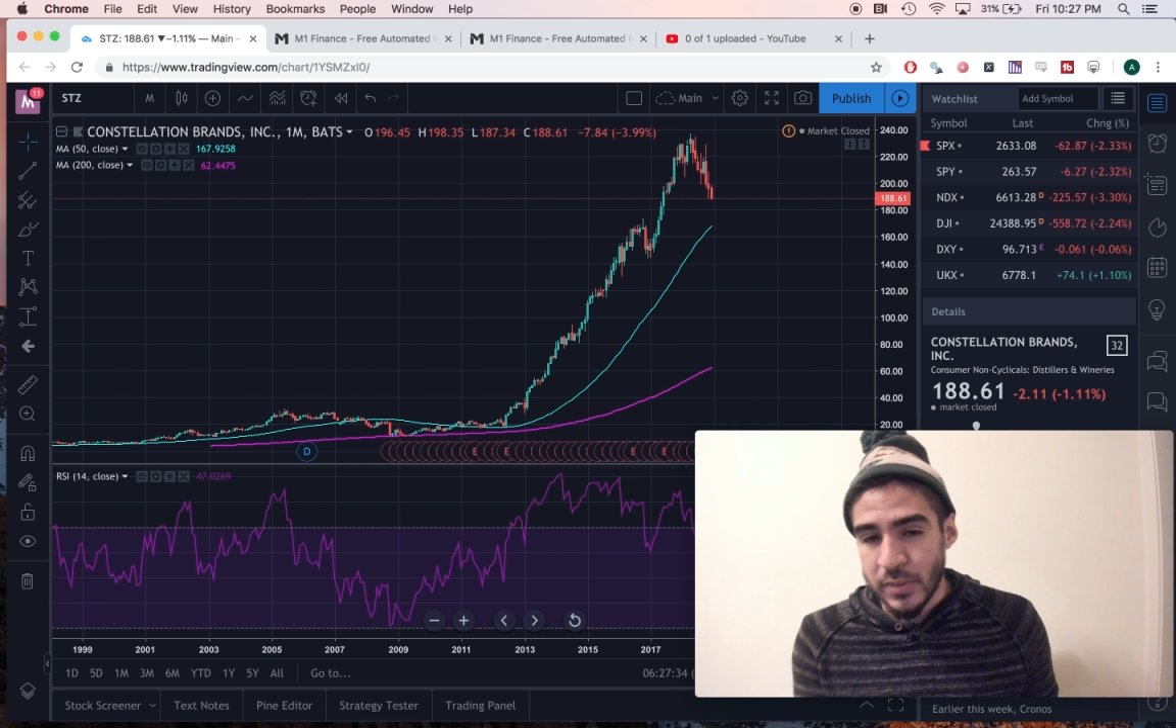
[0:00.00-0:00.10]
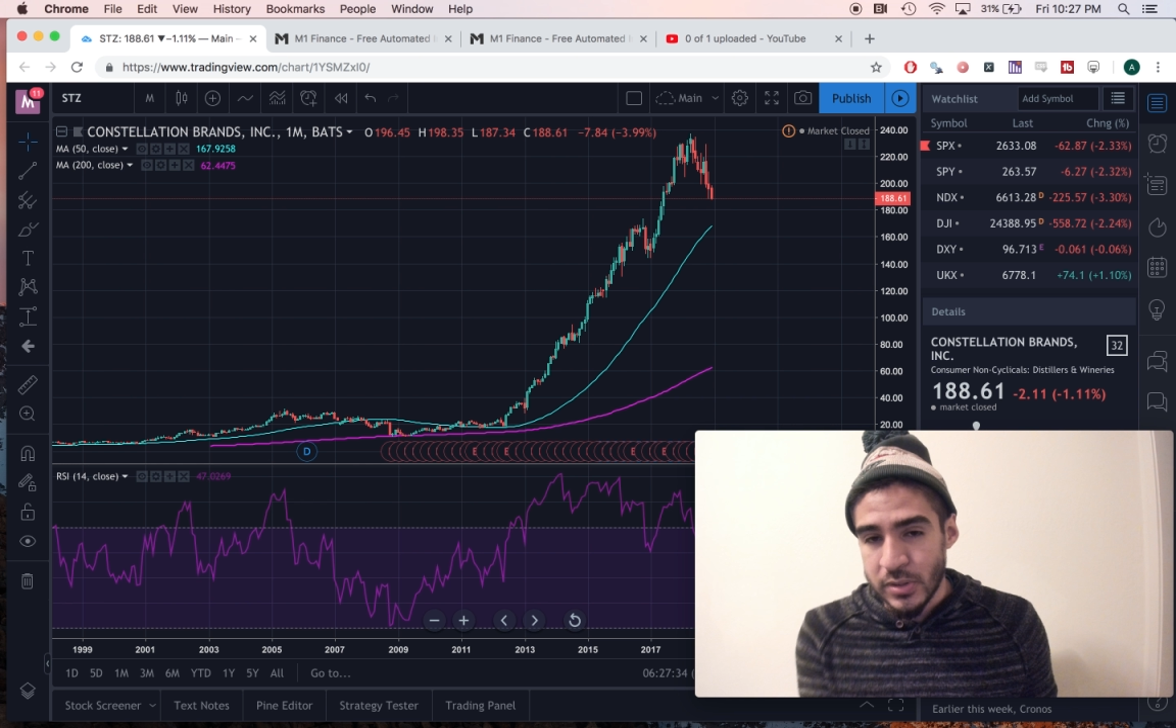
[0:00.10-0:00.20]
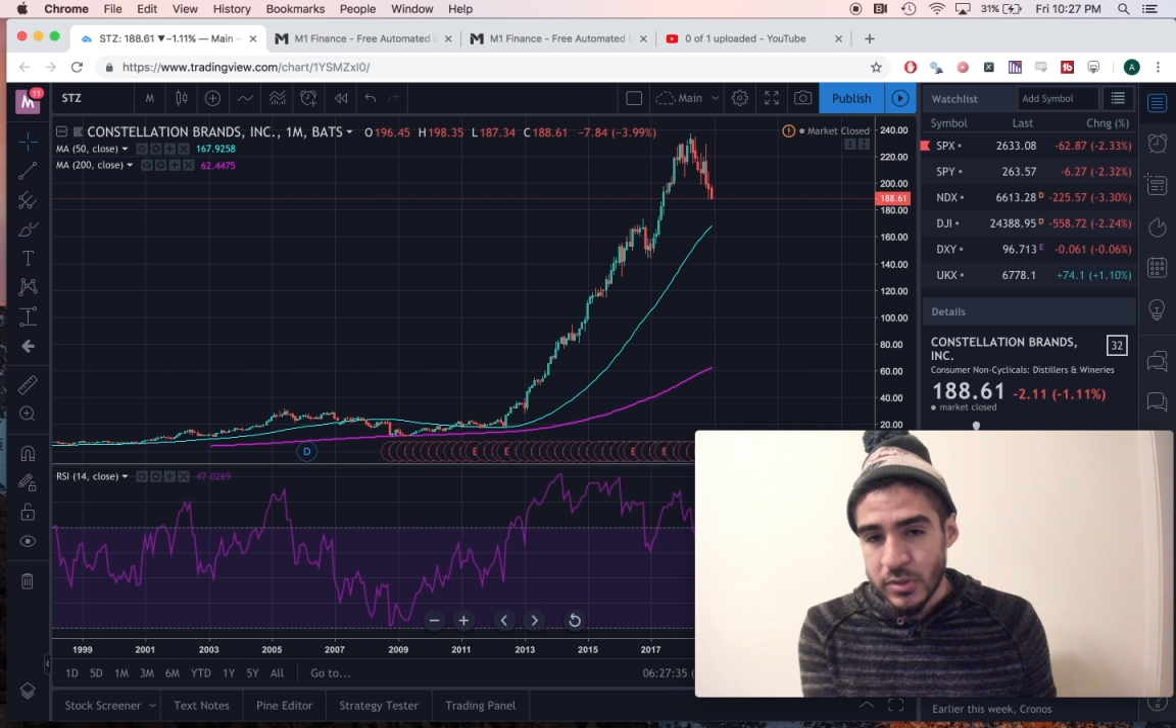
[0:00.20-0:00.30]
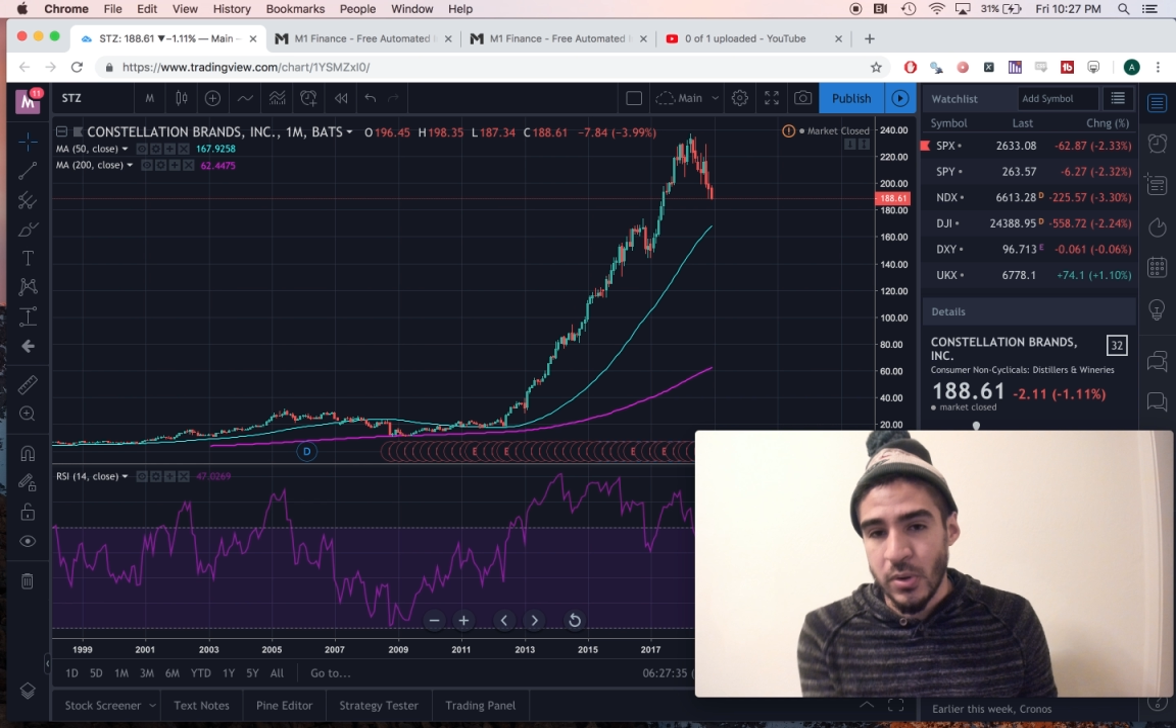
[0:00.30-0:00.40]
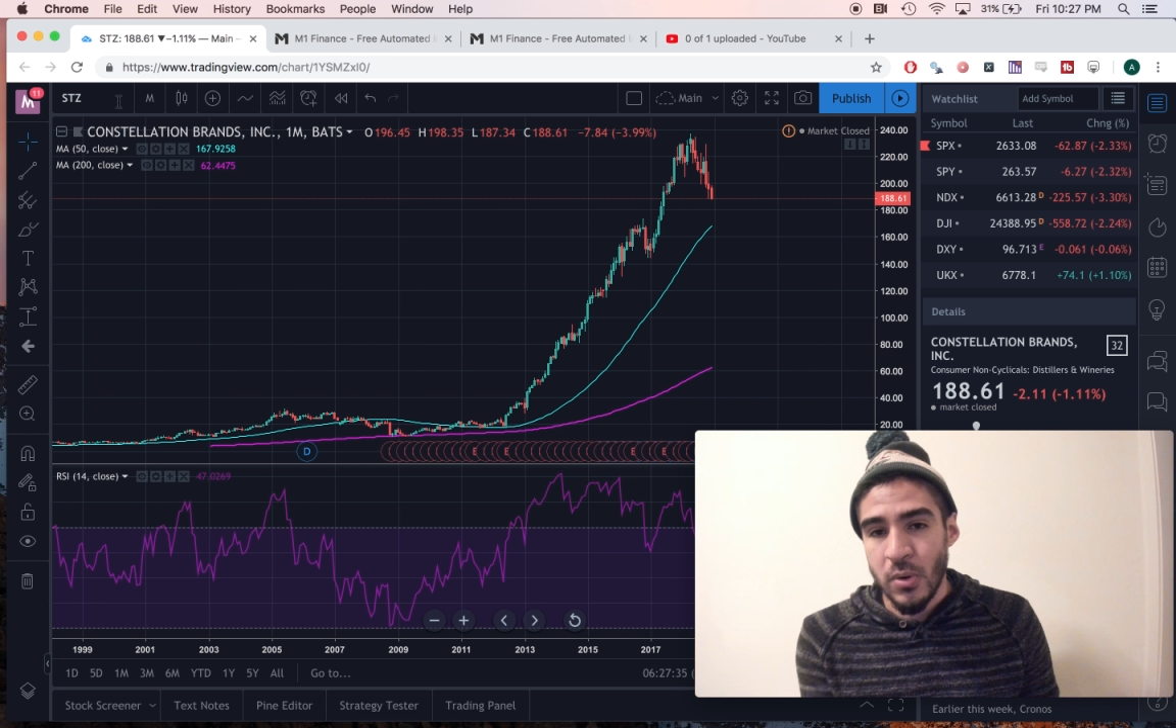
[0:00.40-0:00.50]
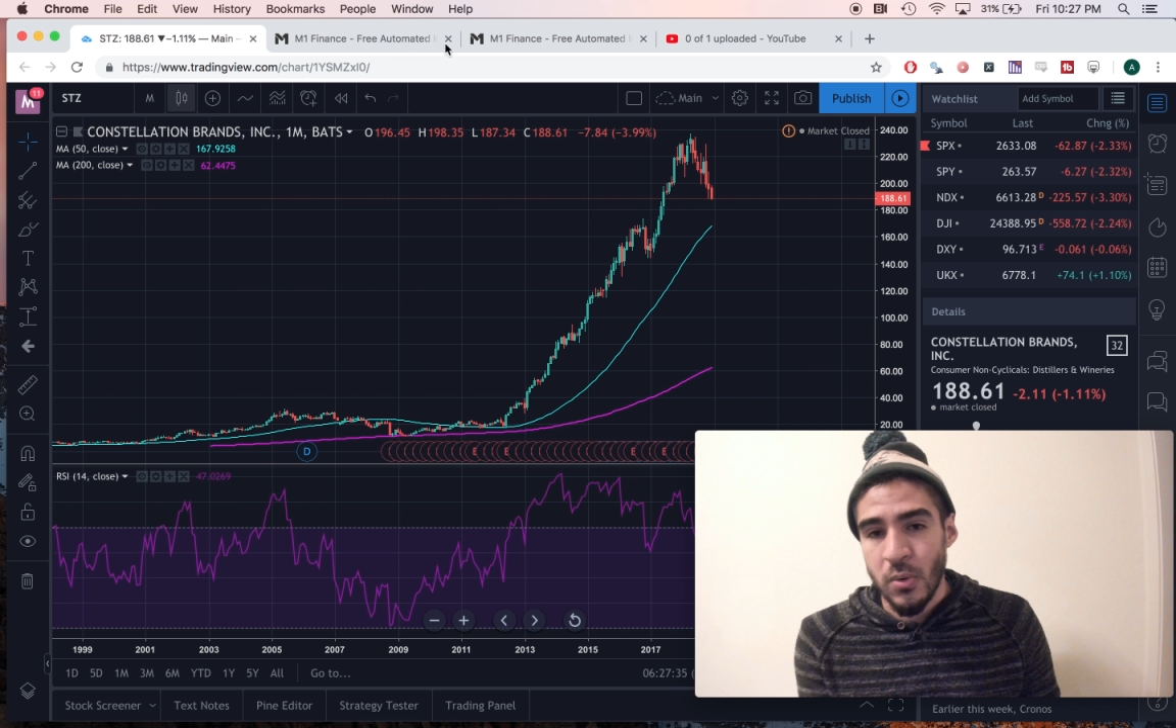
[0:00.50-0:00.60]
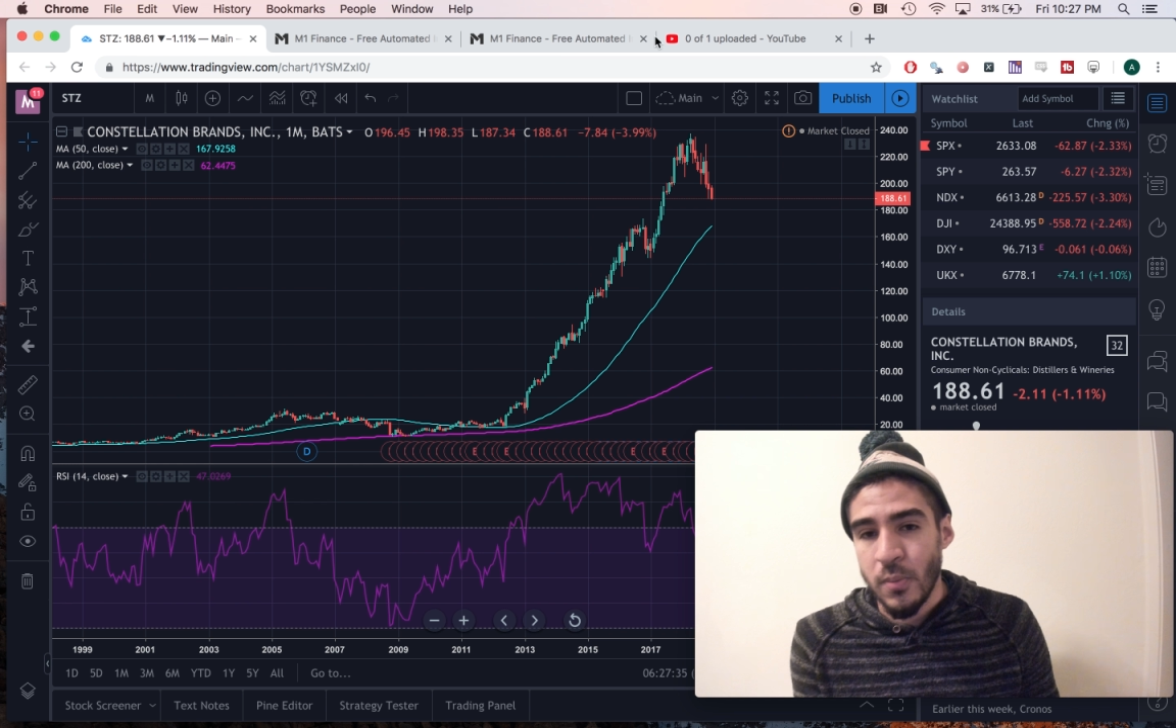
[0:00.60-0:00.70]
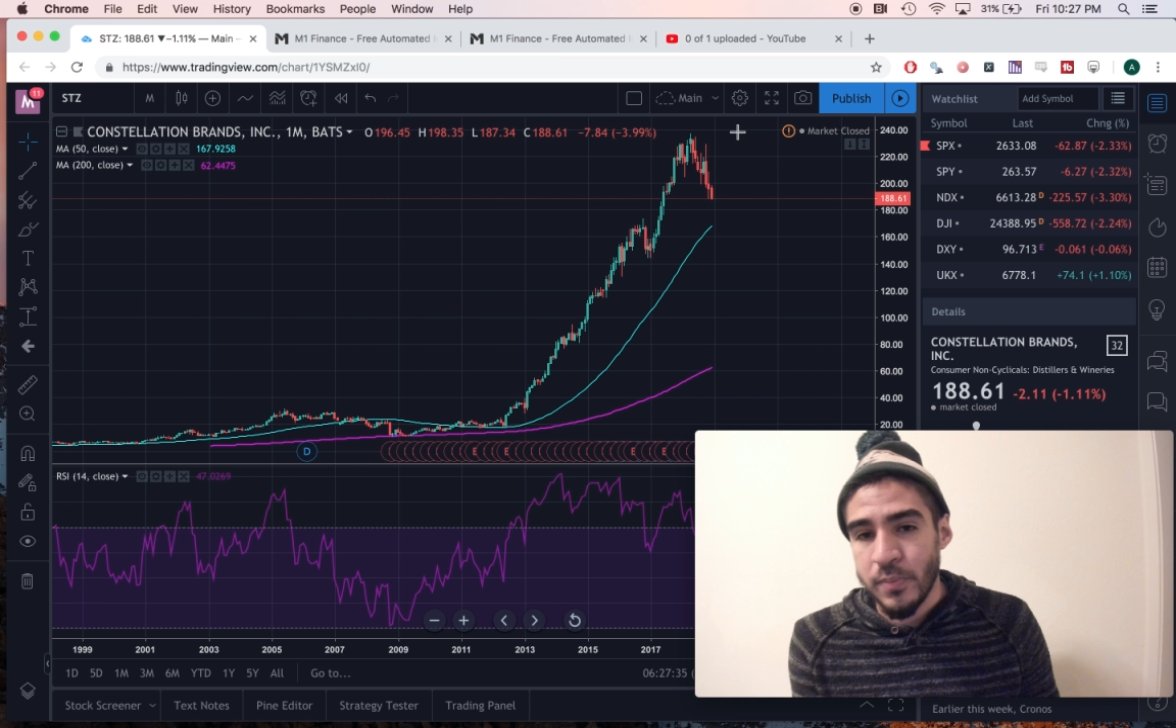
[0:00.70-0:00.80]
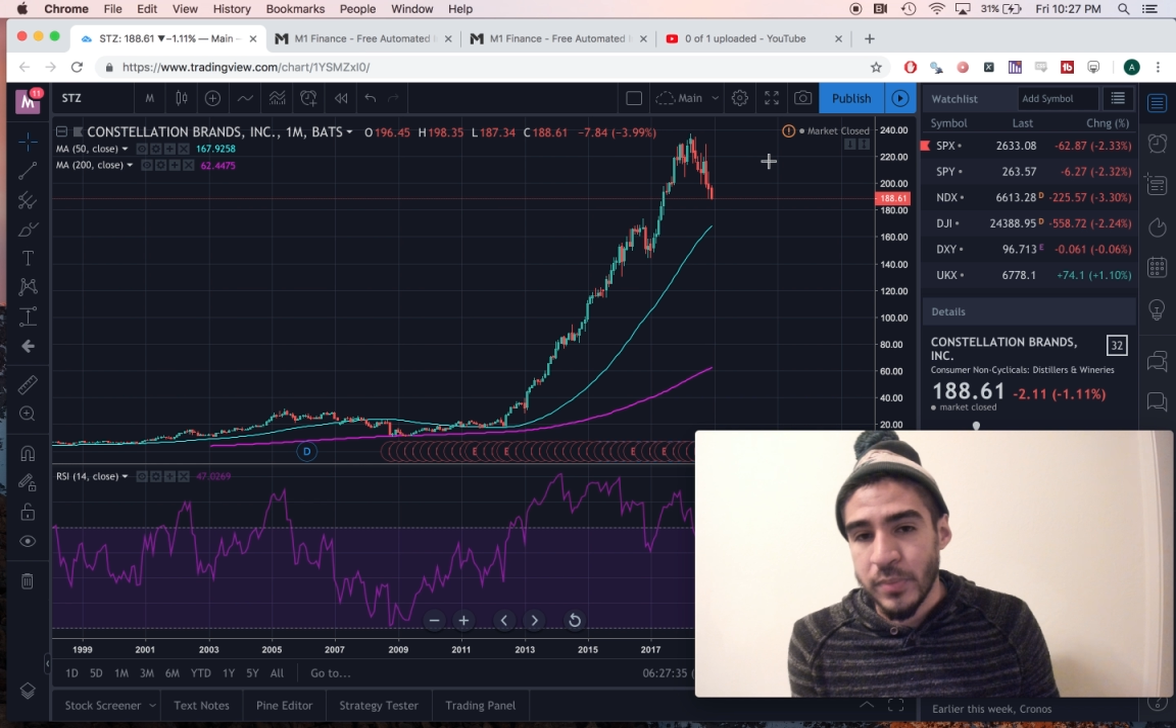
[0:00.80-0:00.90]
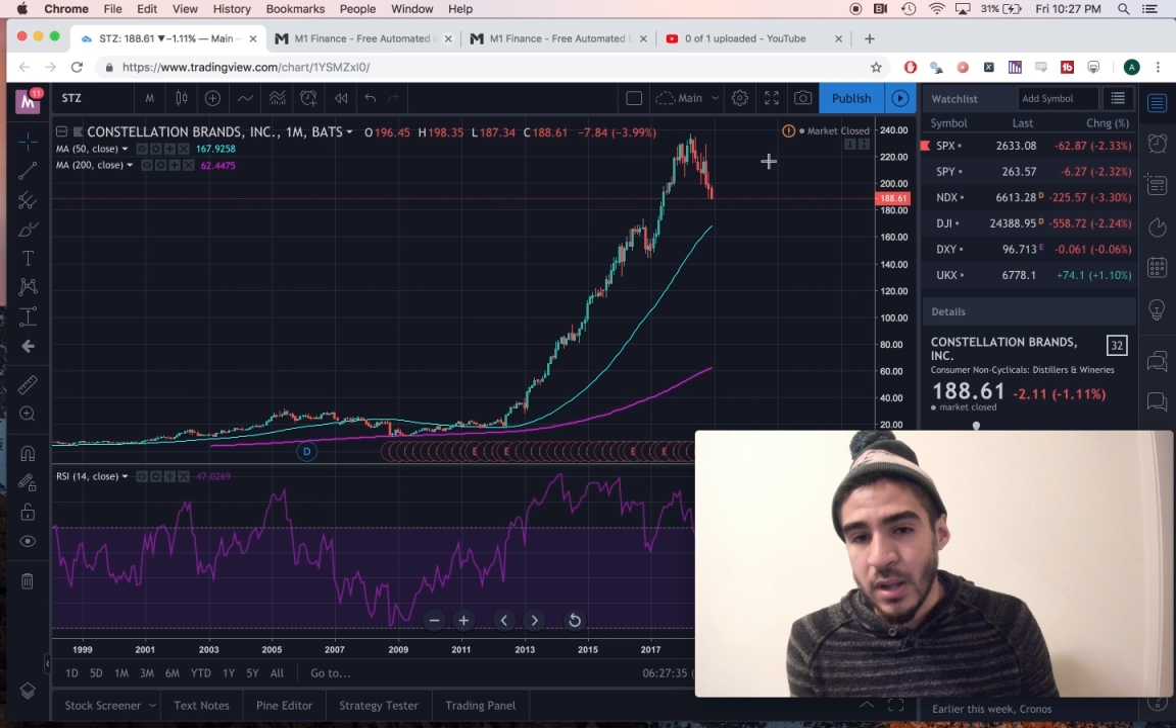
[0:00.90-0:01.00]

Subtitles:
So